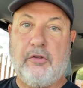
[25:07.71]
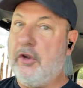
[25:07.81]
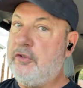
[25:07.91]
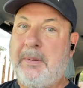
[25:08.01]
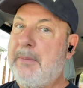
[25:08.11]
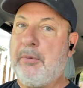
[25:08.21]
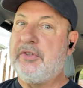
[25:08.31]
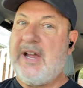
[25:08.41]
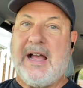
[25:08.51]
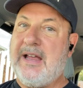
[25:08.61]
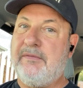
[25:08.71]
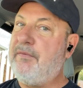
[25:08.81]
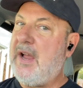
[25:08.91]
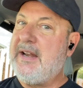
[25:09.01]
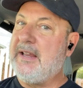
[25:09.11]
those people died
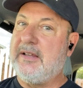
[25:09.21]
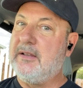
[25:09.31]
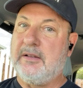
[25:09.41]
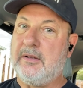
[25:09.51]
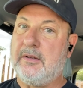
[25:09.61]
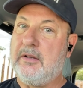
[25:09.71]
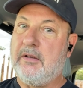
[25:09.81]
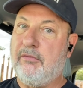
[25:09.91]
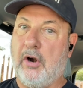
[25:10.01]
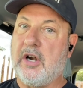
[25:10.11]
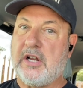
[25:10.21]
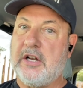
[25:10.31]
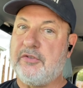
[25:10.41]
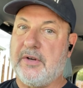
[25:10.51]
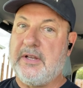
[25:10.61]
fighting for our
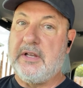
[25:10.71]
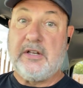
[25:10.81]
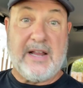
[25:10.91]
country.